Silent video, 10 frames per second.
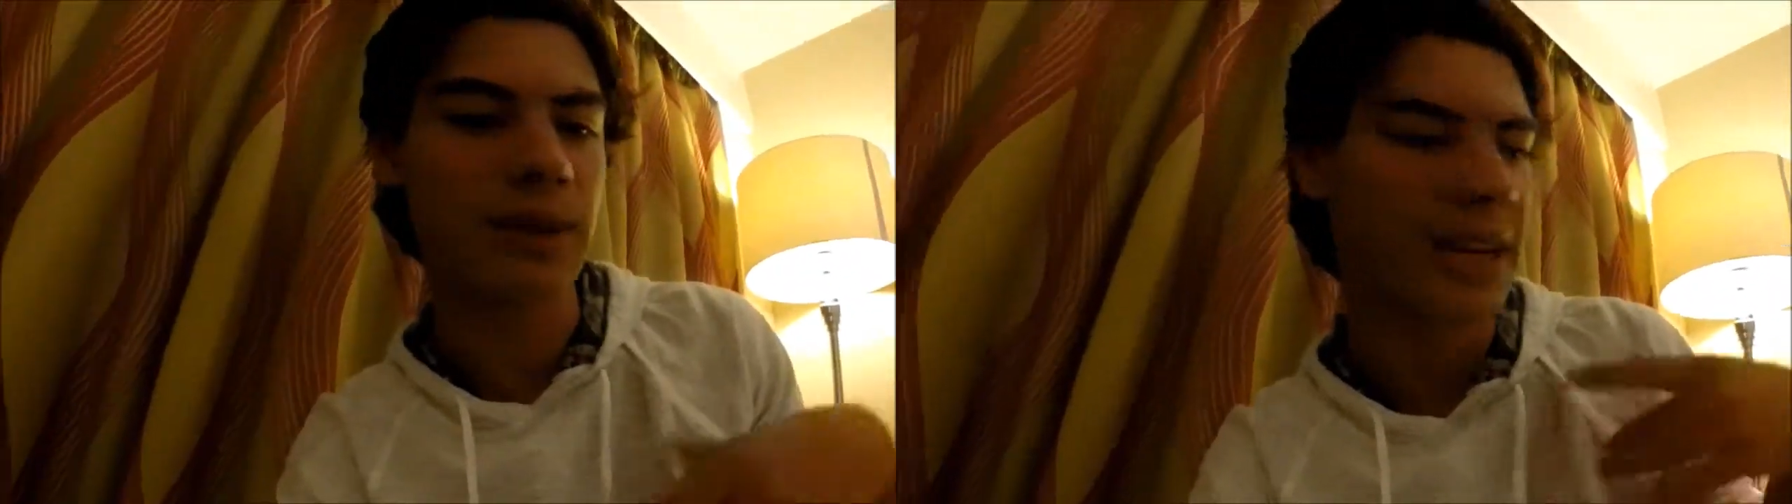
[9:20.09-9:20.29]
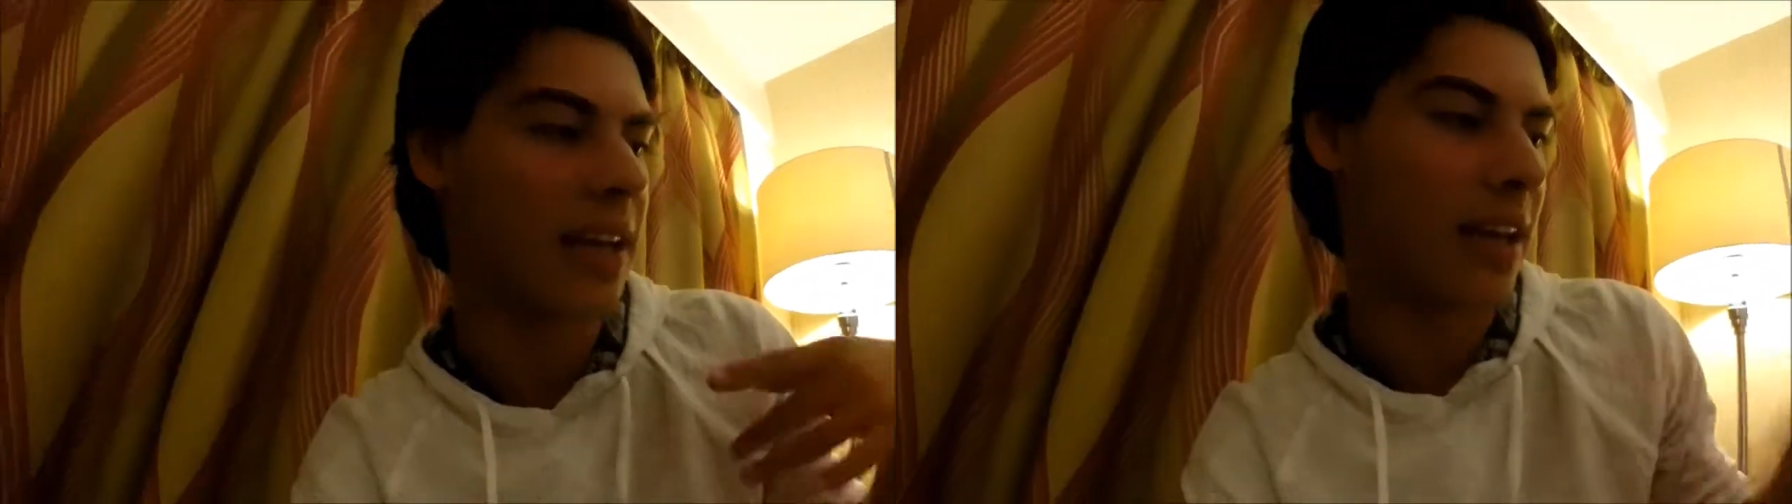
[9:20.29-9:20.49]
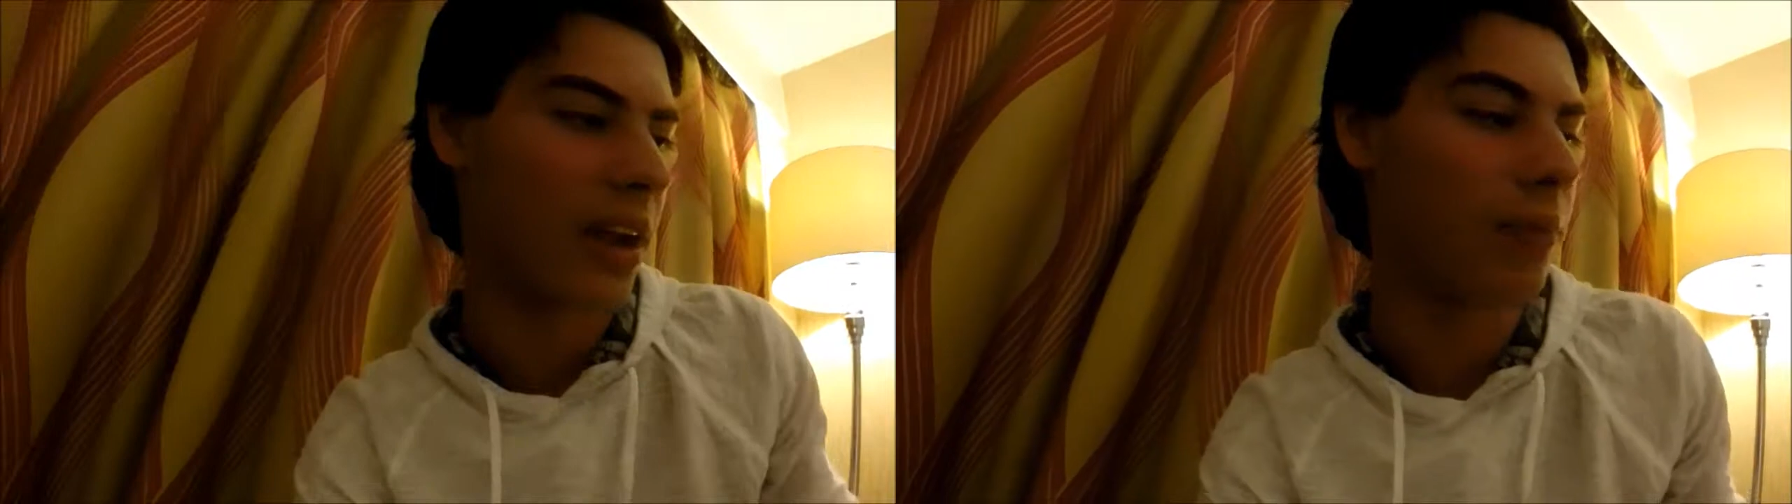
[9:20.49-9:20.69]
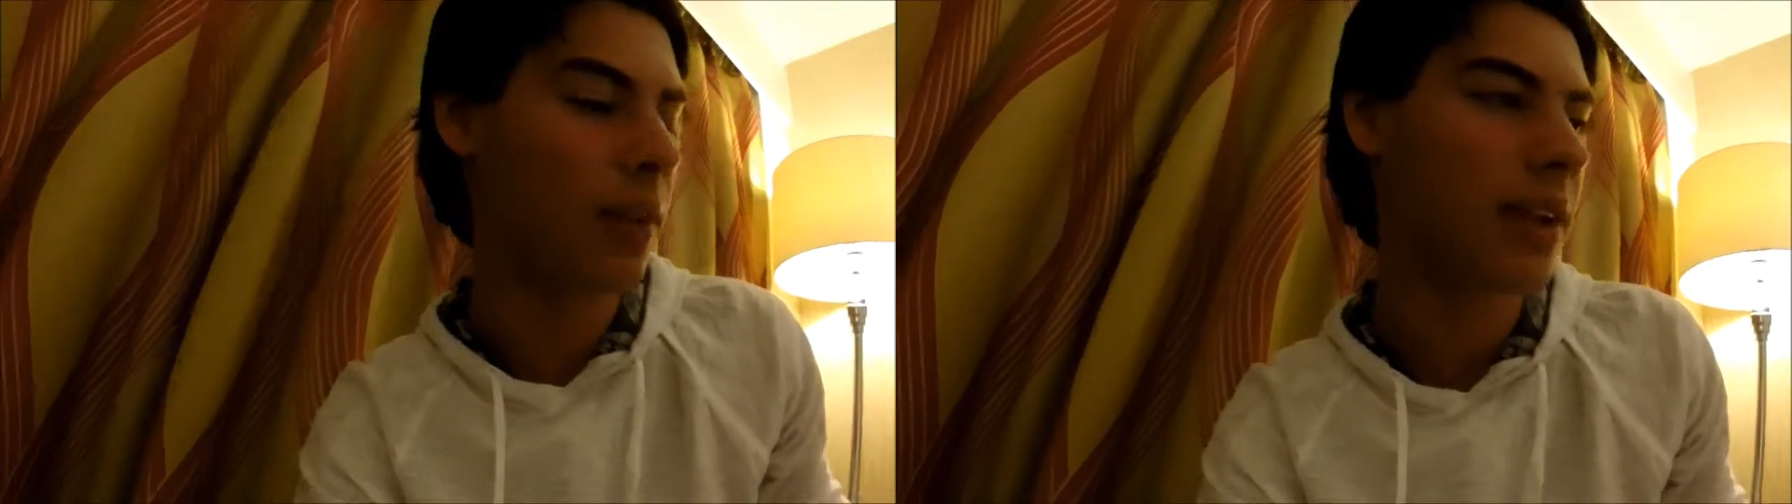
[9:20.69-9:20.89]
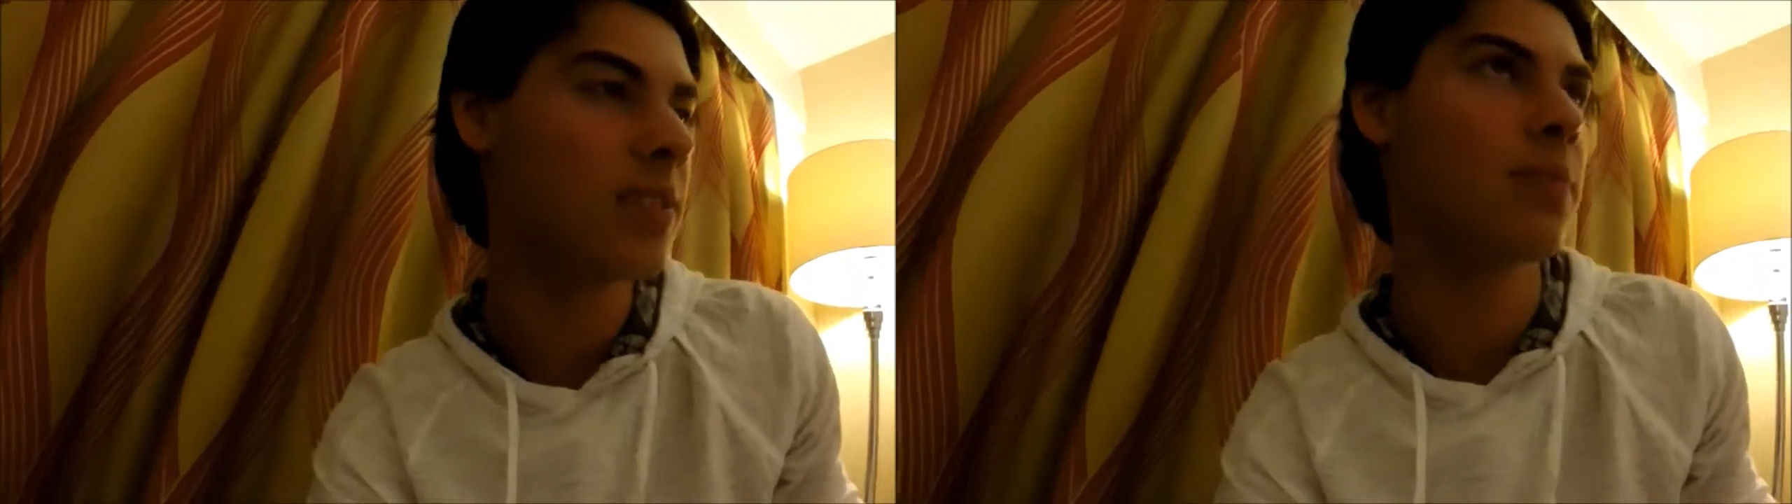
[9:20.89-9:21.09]
but kind of
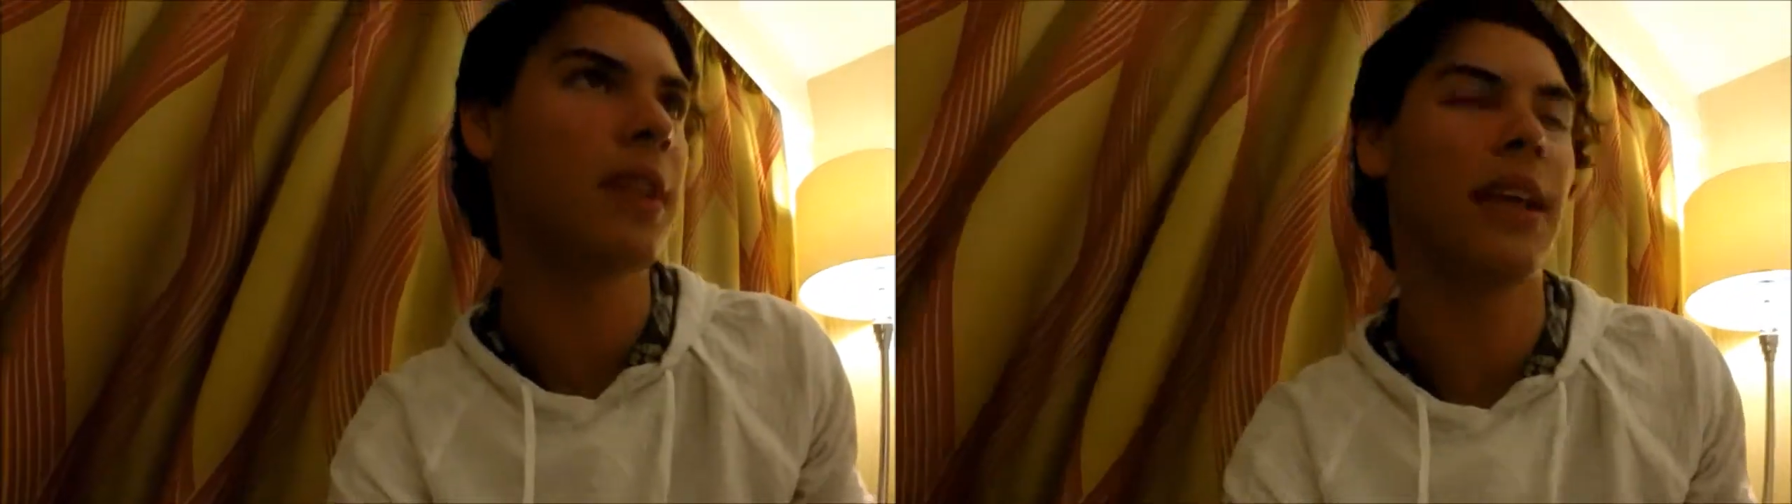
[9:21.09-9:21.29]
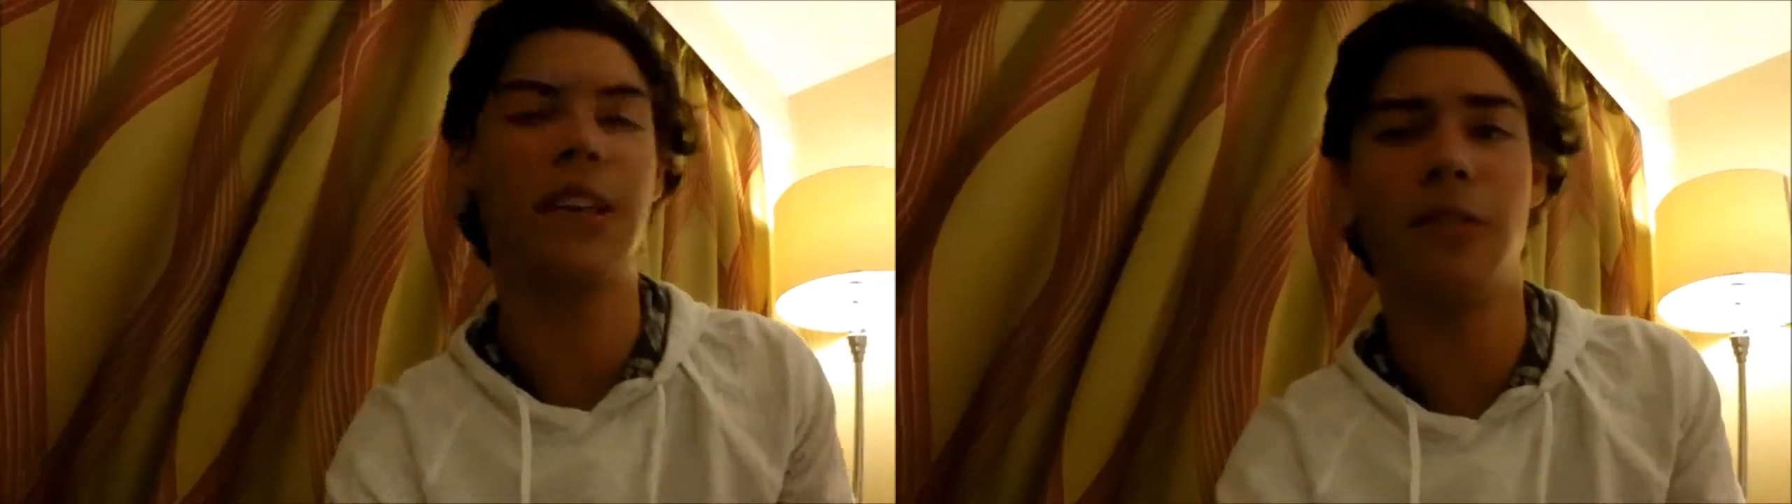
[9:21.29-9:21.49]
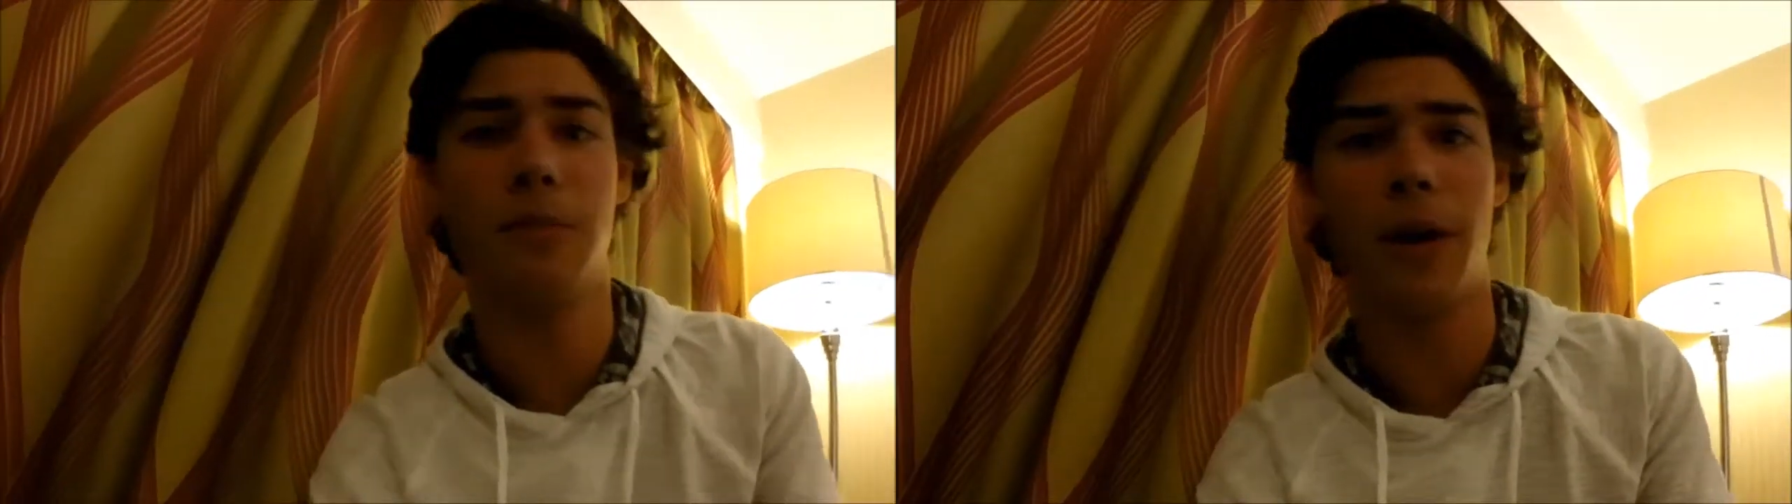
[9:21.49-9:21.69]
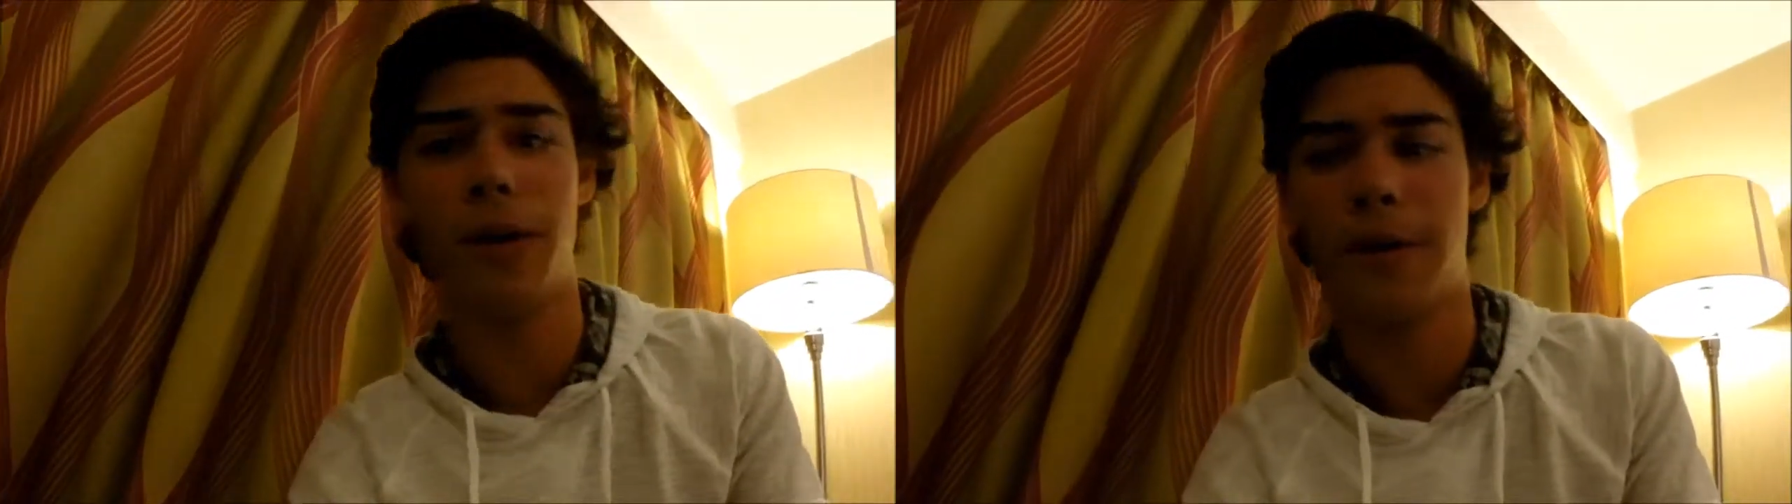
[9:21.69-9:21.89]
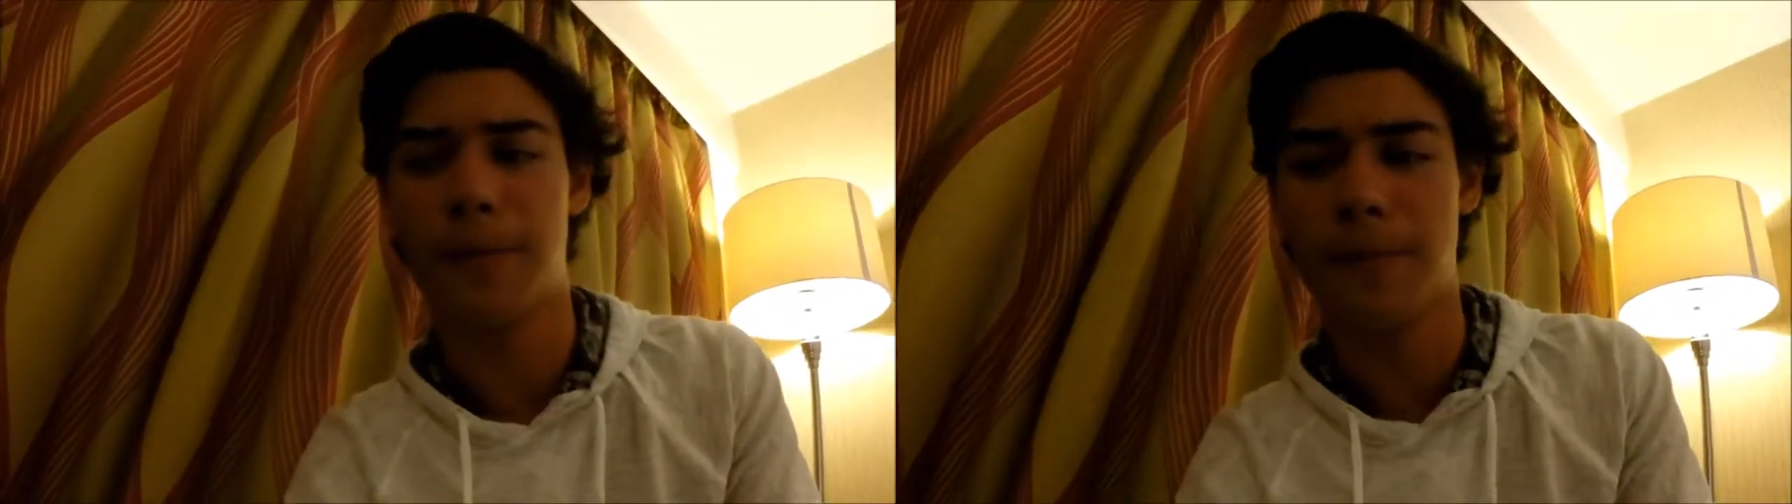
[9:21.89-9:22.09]
caramelized, but like even better.